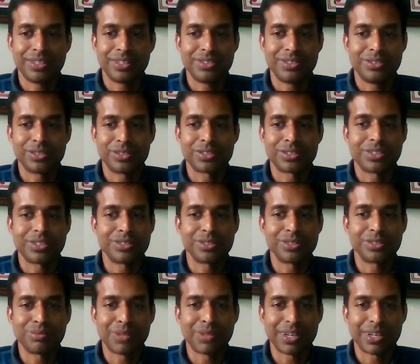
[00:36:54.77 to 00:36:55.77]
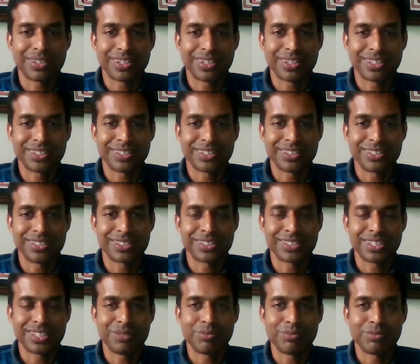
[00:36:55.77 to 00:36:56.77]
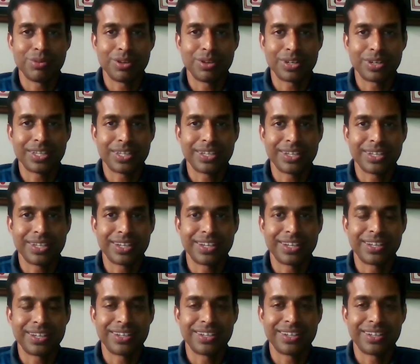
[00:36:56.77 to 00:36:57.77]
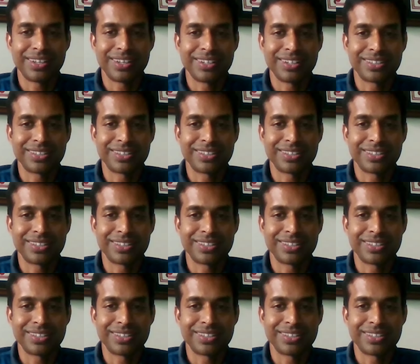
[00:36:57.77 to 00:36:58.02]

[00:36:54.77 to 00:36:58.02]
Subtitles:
It just doesn't matter. I think just keep working and